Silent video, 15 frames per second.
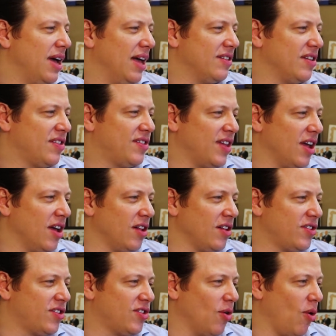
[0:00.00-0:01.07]
as a
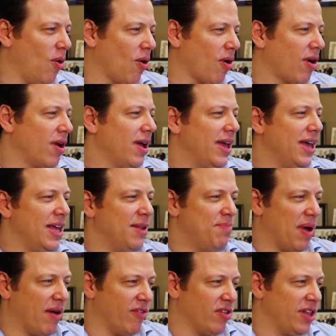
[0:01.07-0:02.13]
single store in
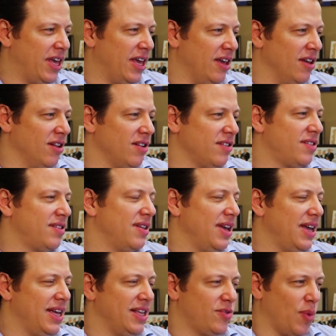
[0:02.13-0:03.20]
Beverly Hills
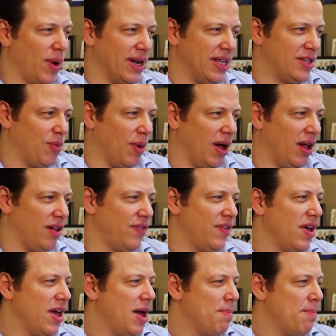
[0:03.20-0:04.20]
in 2012,